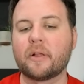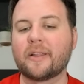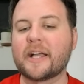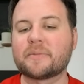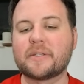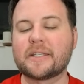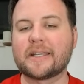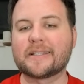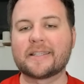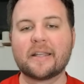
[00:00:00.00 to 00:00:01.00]
Last minute
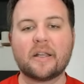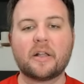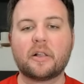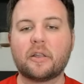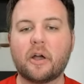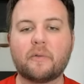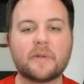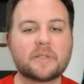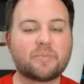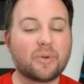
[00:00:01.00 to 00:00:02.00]
tickets,
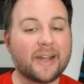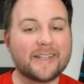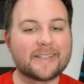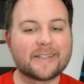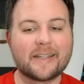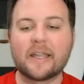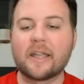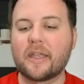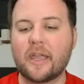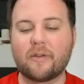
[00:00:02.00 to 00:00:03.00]
lowest price
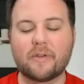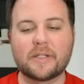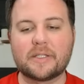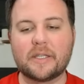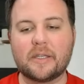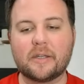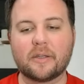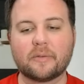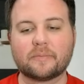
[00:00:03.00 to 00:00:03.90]
guaranteed.